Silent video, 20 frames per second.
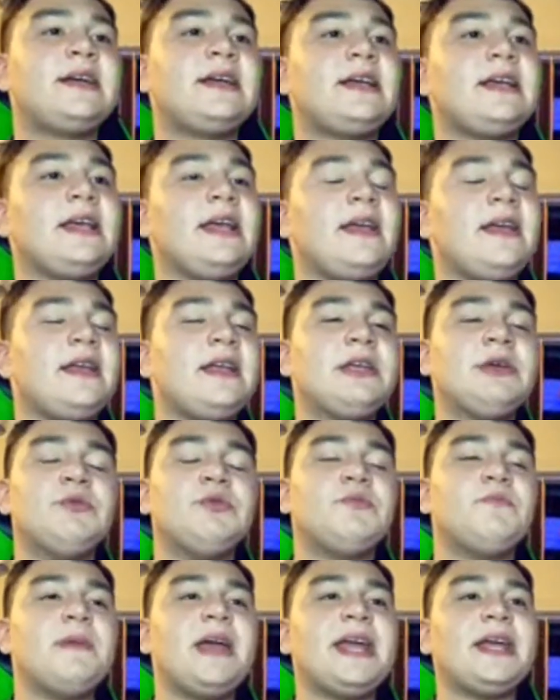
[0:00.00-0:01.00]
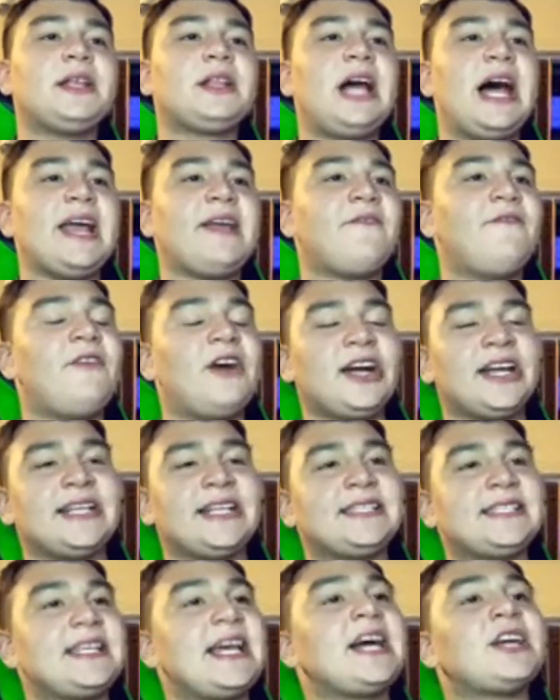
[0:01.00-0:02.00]
He would make like fucking
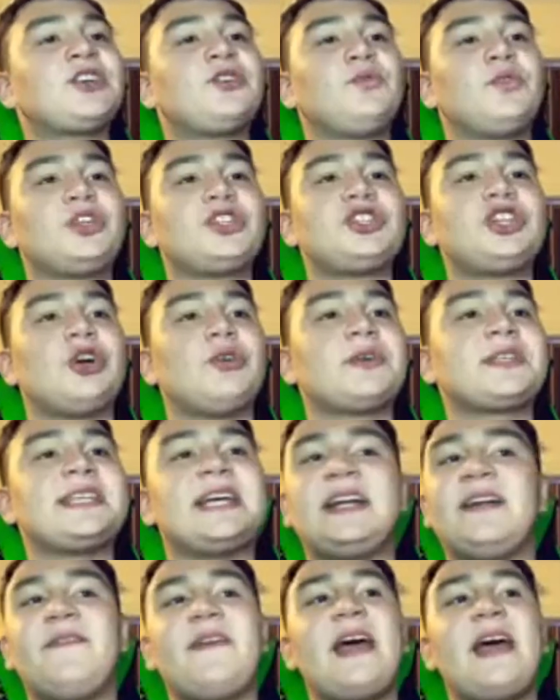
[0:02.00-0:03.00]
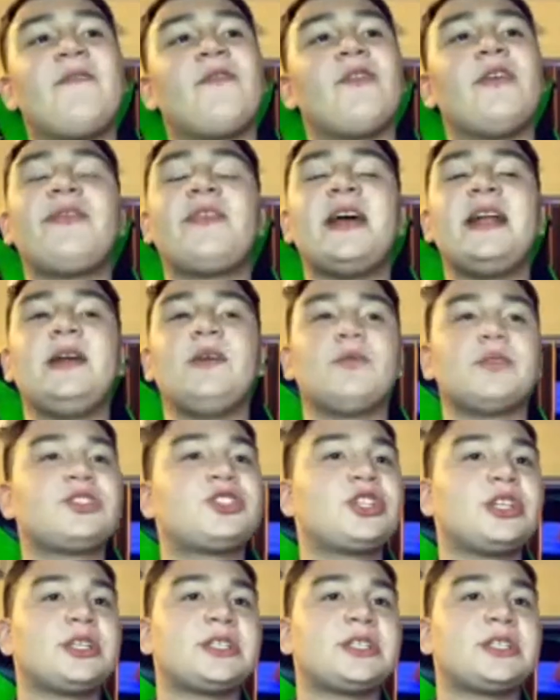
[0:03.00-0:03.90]
sexual jokes out of everything. It was